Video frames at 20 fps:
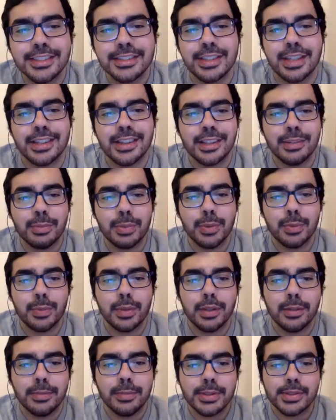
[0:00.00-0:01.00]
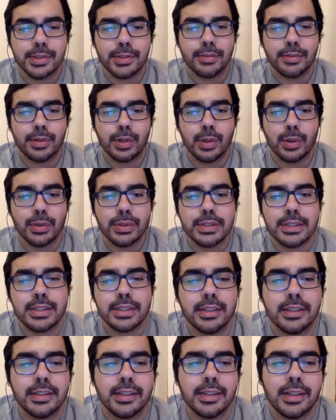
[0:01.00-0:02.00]
So I think we will be sort of
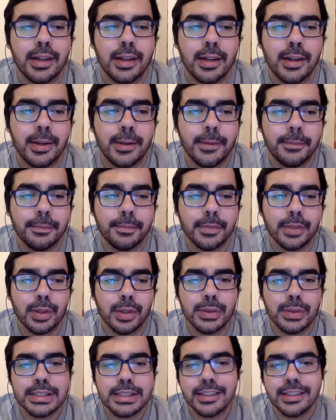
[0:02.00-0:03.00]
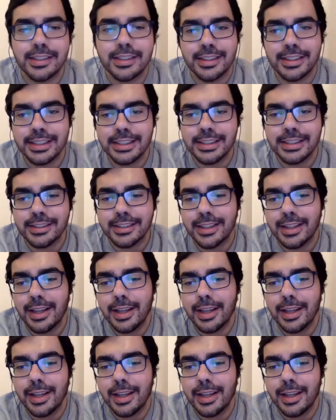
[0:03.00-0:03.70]
closing early.